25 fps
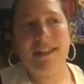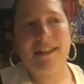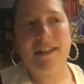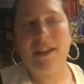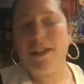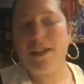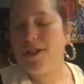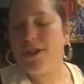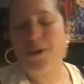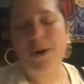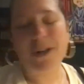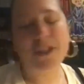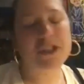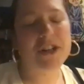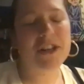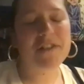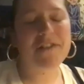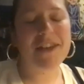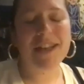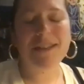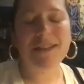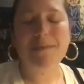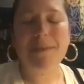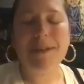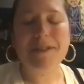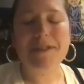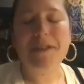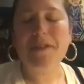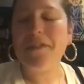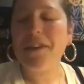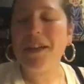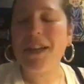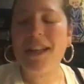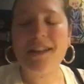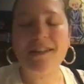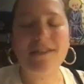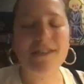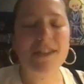It's a question I've asked myself a
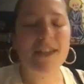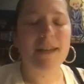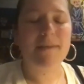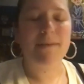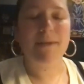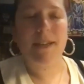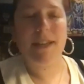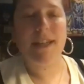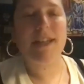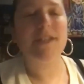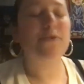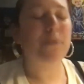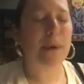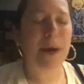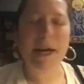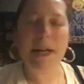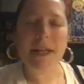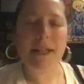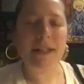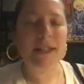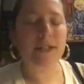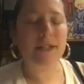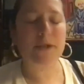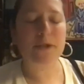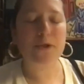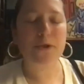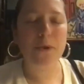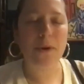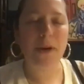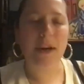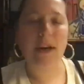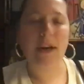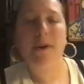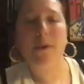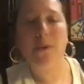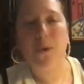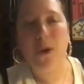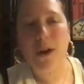lot of times, like, is writing this
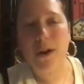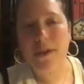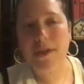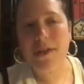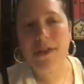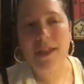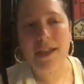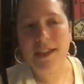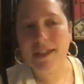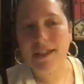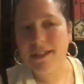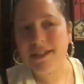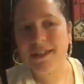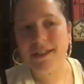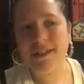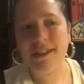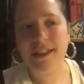story worth it?